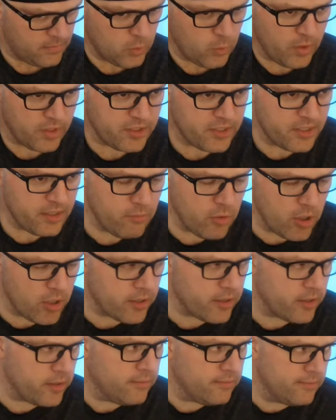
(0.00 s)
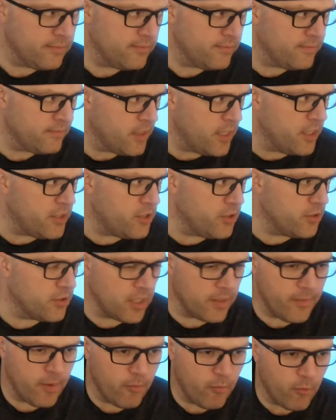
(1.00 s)
Question mark. It's
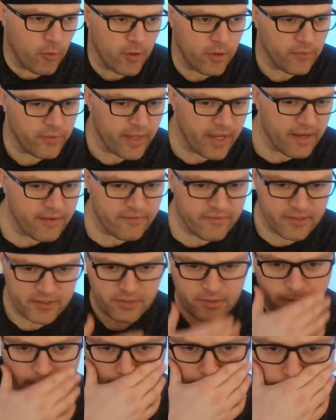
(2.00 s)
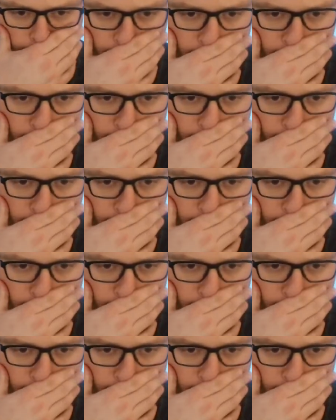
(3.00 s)
usually Memorial Day officially.